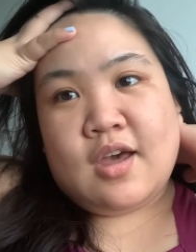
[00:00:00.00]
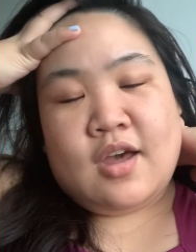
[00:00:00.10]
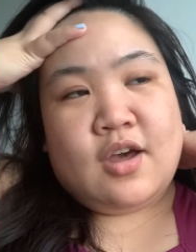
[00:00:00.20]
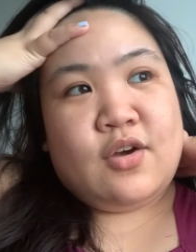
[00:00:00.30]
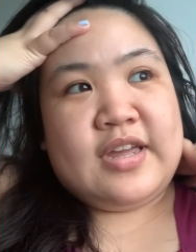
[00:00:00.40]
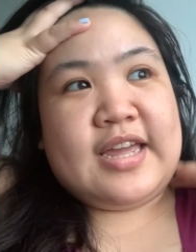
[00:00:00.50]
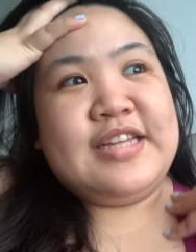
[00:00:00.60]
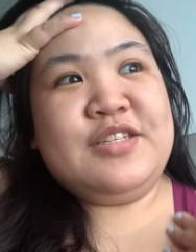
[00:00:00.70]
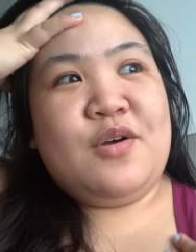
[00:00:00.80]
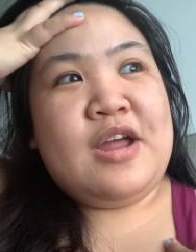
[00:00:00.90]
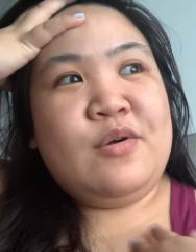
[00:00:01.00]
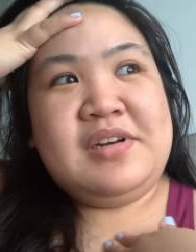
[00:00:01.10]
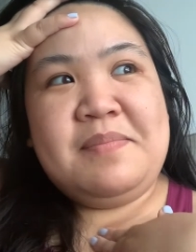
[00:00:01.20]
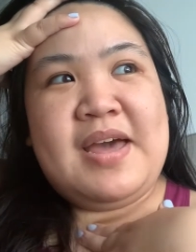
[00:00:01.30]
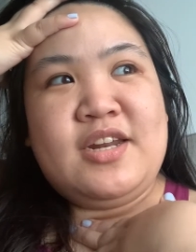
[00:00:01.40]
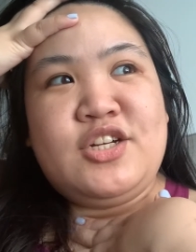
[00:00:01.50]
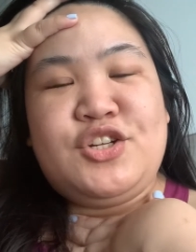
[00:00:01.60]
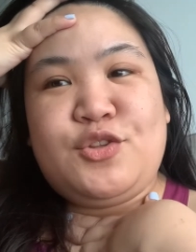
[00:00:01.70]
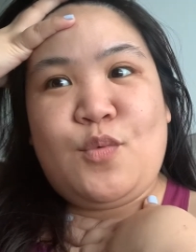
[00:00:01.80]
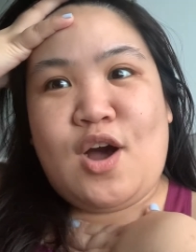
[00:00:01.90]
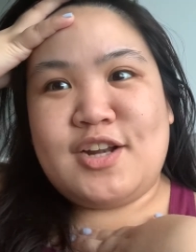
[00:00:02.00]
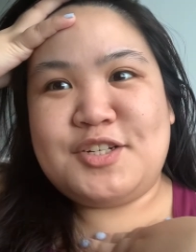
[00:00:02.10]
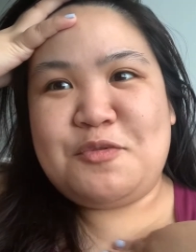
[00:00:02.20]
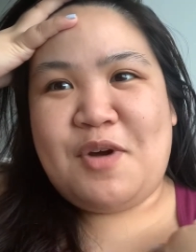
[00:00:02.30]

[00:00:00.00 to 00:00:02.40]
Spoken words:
Okay, so I only managed to watch one